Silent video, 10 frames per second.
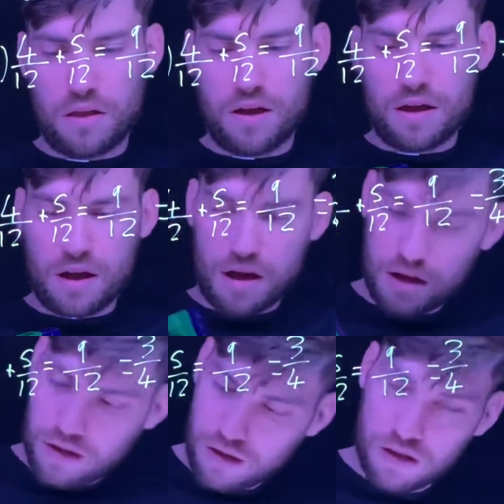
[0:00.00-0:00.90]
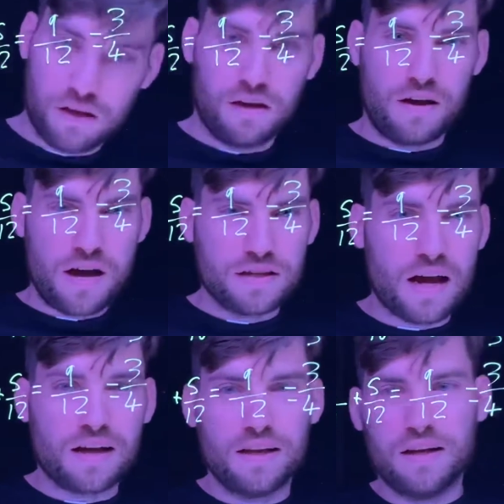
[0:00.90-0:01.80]
they are
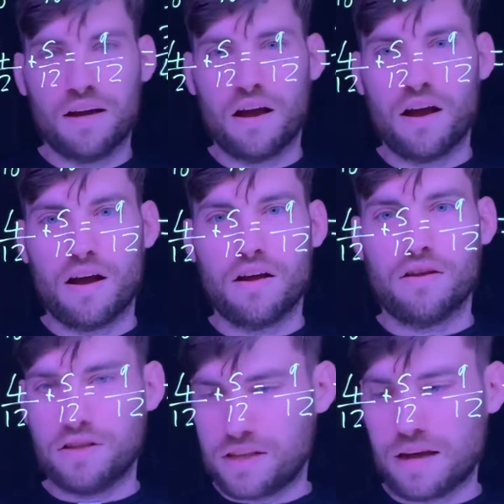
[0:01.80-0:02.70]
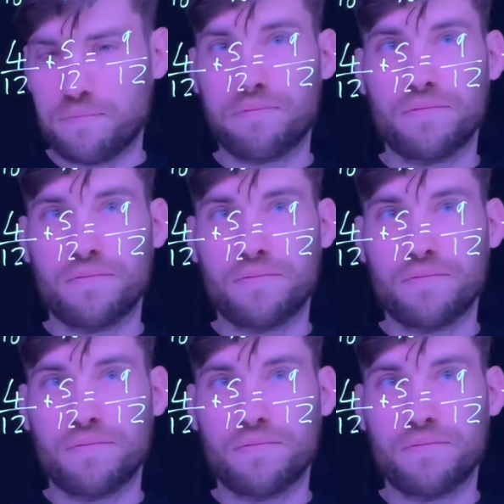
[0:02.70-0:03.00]
exactly the same.